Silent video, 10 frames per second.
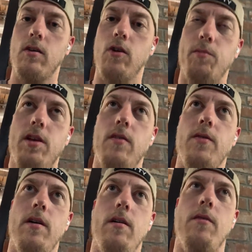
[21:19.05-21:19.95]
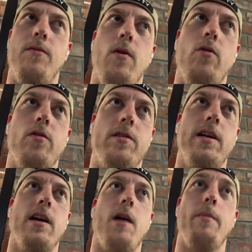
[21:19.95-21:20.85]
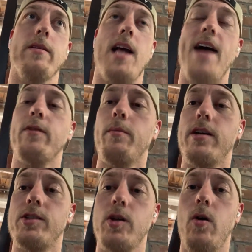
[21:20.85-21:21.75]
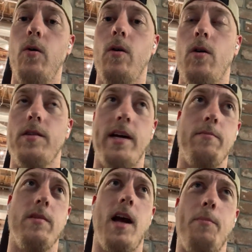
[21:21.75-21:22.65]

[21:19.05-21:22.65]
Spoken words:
groups of owners did I played it live on my show, and